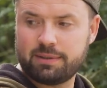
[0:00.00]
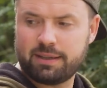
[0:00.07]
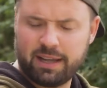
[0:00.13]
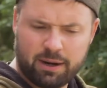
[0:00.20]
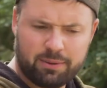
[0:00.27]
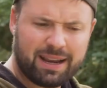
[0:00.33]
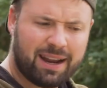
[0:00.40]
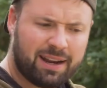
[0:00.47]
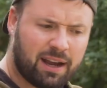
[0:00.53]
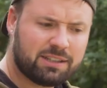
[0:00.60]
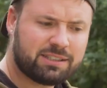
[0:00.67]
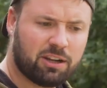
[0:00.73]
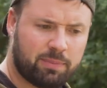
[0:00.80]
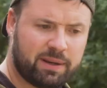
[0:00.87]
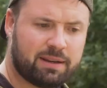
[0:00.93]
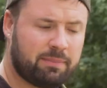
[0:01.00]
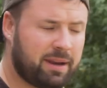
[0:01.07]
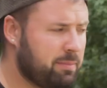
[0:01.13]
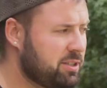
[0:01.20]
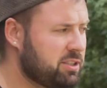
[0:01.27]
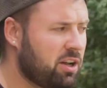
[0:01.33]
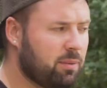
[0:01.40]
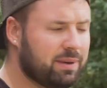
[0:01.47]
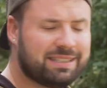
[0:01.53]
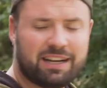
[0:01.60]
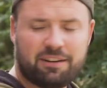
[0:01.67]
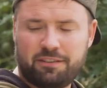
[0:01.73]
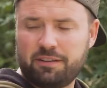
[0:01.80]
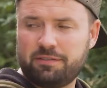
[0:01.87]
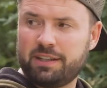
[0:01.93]
Get a nice little bit, maybe start with
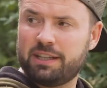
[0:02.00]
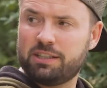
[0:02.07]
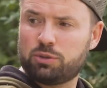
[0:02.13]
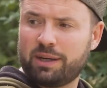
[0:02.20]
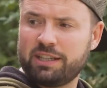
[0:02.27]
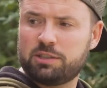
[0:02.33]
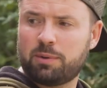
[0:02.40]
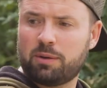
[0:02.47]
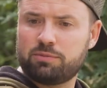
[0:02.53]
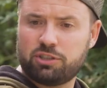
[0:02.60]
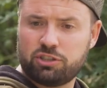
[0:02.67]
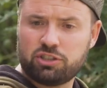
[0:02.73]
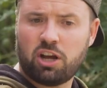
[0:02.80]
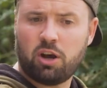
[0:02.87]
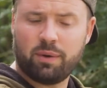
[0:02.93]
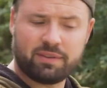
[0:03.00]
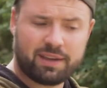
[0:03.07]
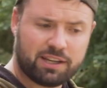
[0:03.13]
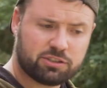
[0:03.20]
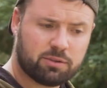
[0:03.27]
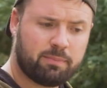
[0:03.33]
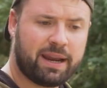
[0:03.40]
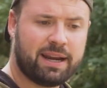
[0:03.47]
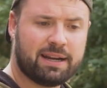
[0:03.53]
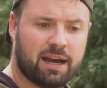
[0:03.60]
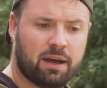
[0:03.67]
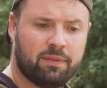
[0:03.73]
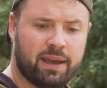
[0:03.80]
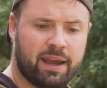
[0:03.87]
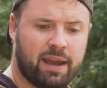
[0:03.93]
10 or 15, 20 spombs to start with, get some bait
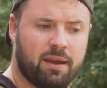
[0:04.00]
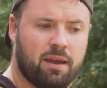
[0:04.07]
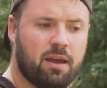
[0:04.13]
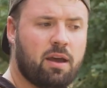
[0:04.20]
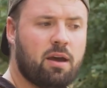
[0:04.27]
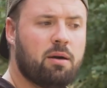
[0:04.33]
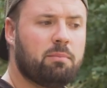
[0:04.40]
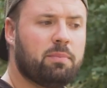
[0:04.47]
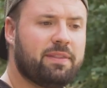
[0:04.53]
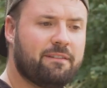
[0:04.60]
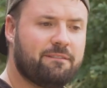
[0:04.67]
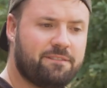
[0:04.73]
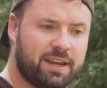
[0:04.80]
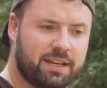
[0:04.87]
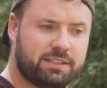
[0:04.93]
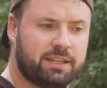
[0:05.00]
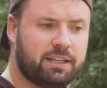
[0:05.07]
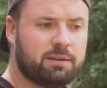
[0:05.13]
down there, but then feed to